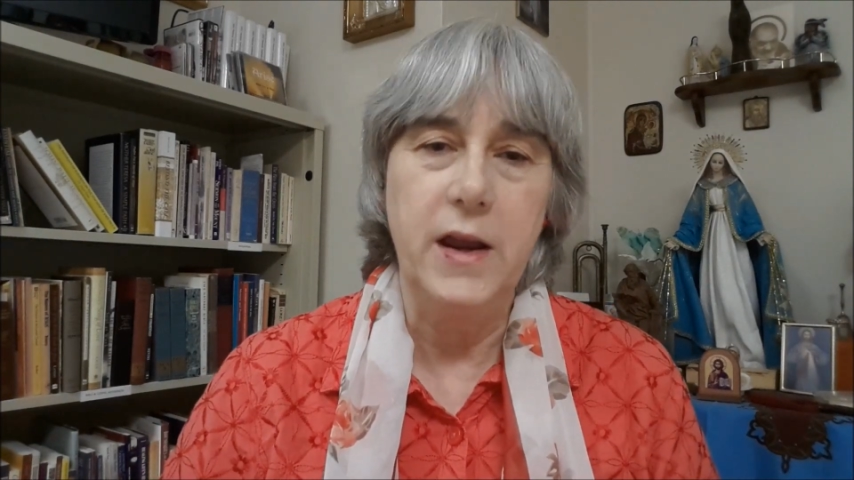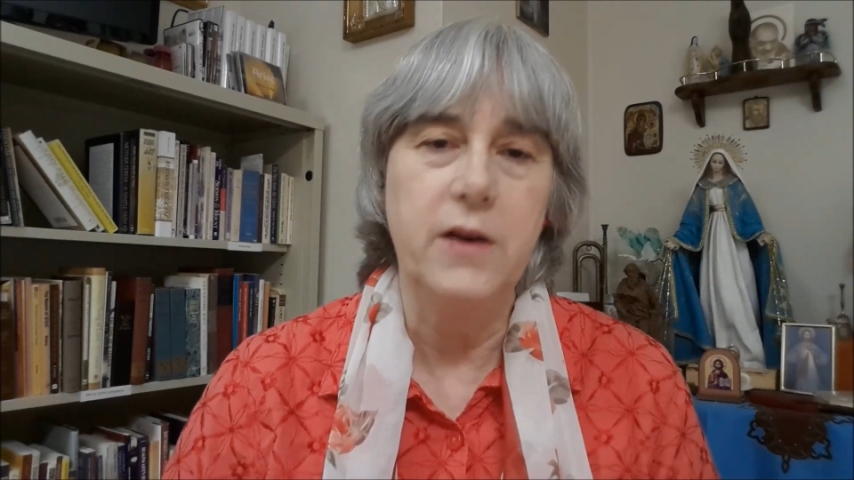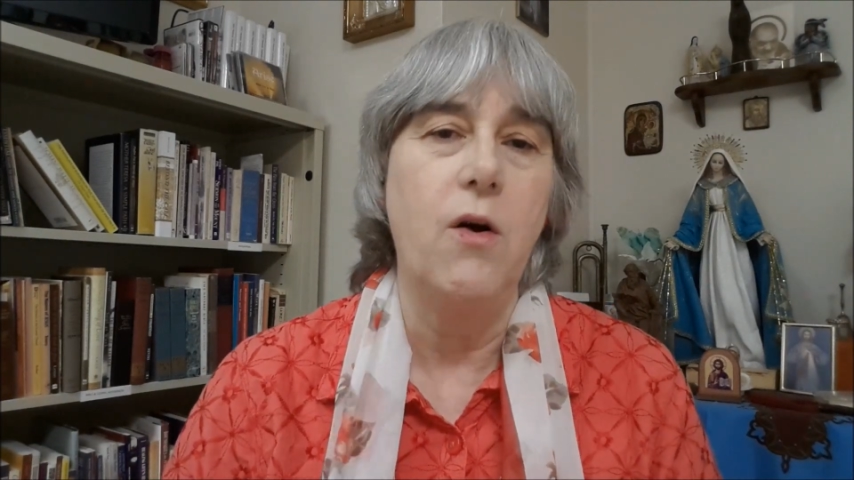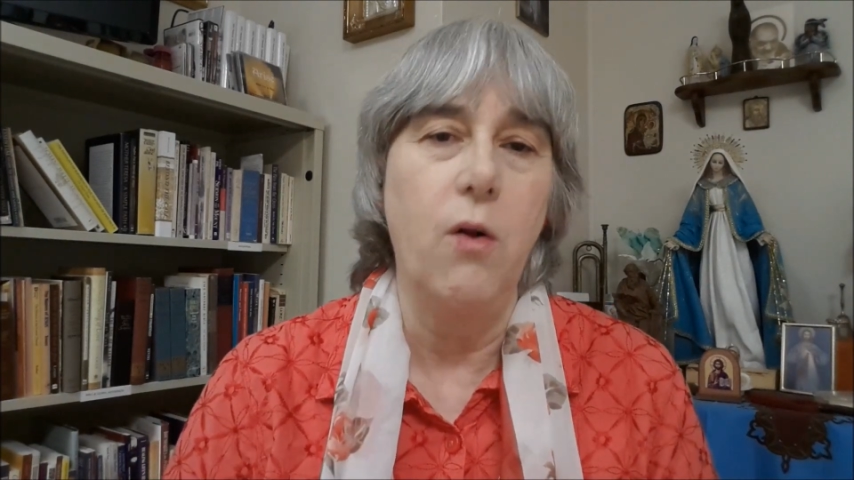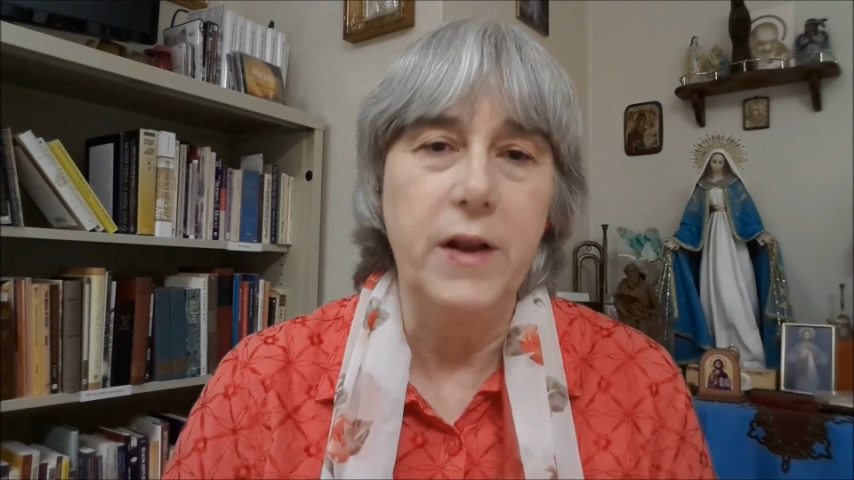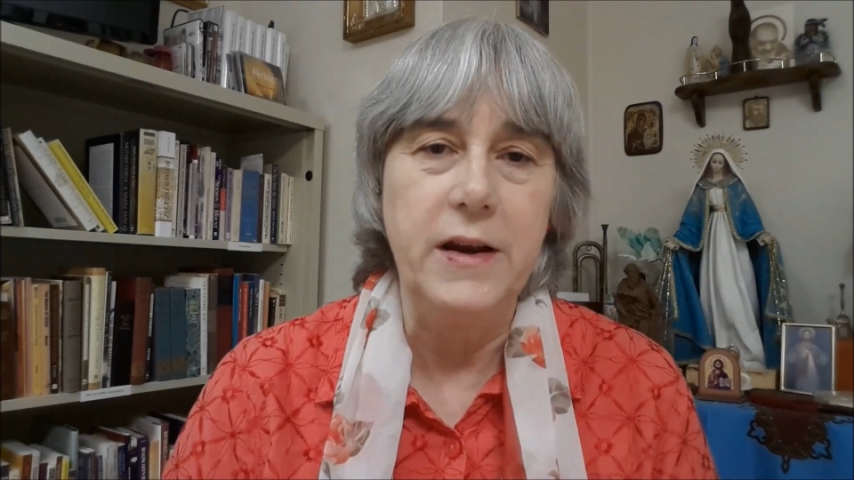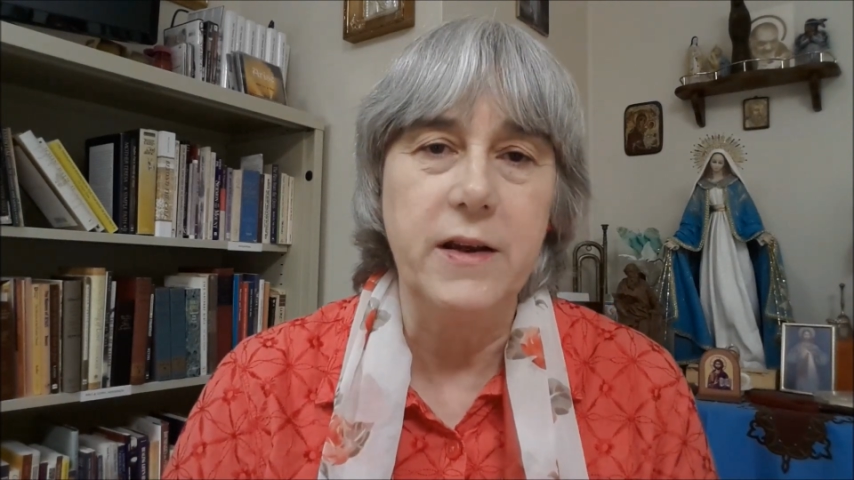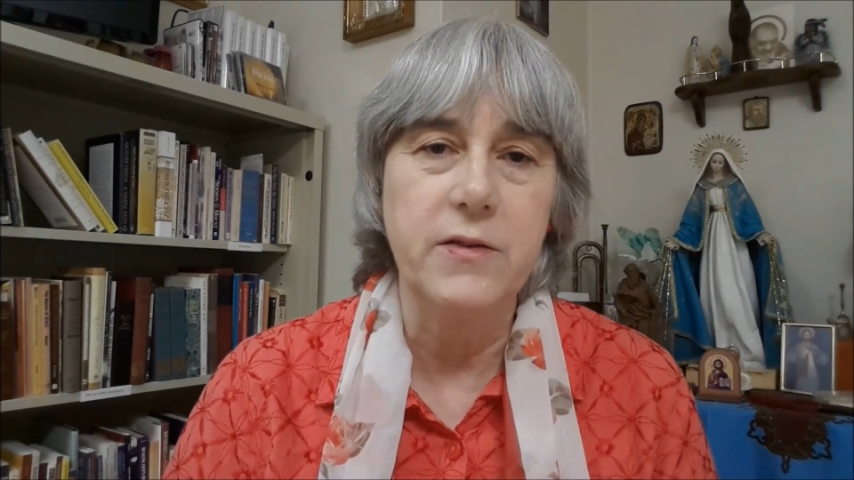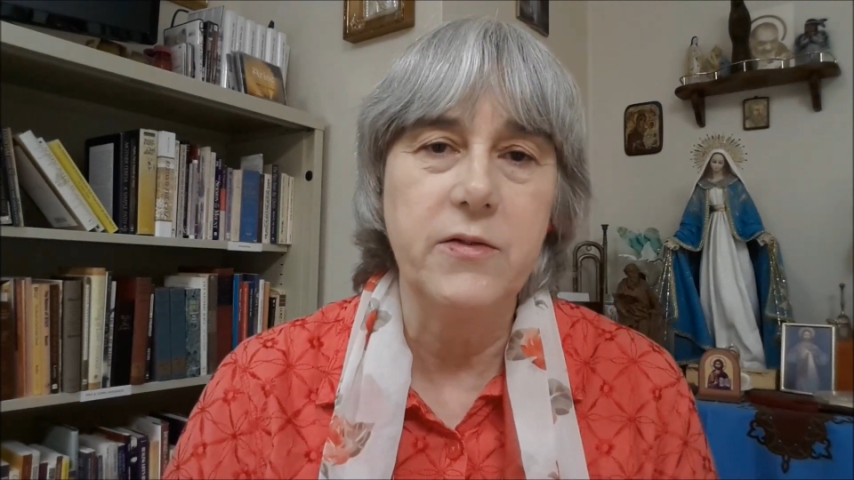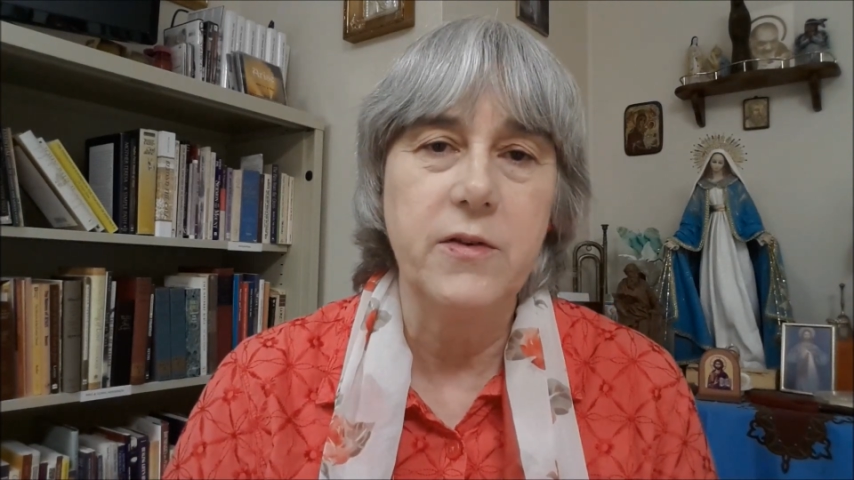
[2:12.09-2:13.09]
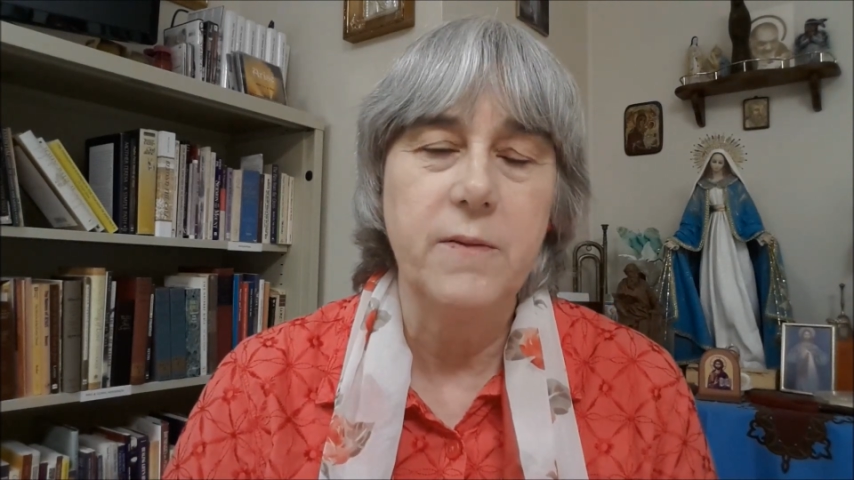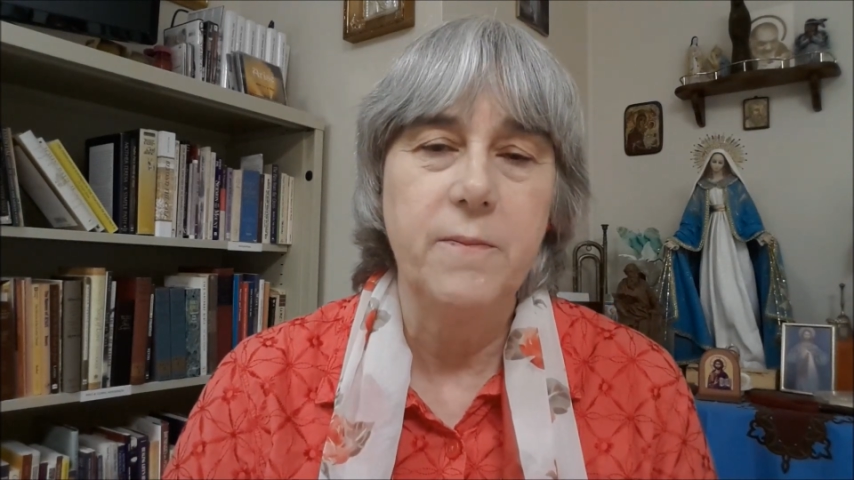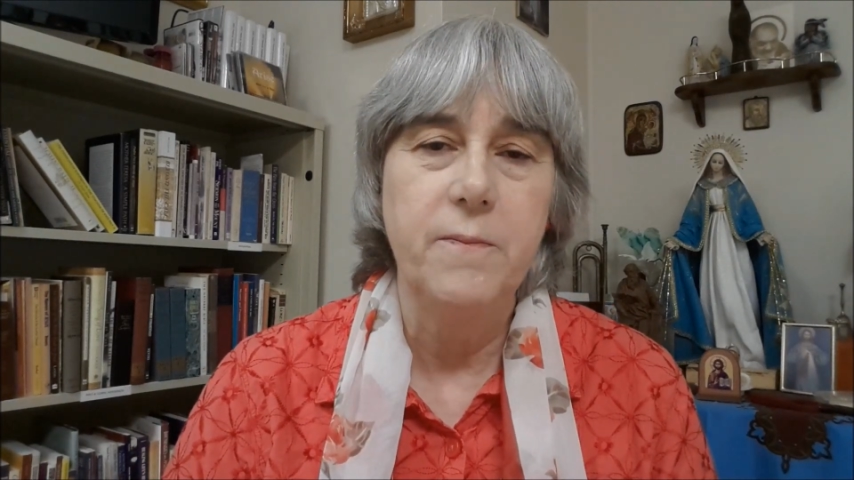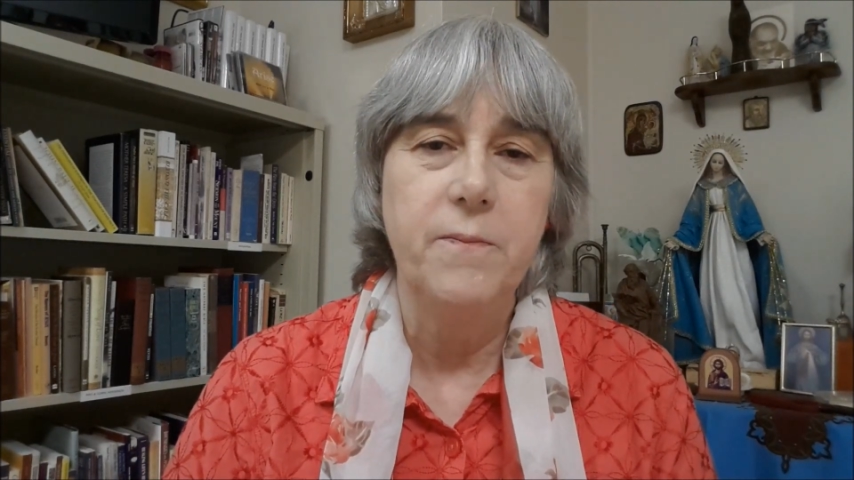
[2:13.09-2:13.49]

in holiness.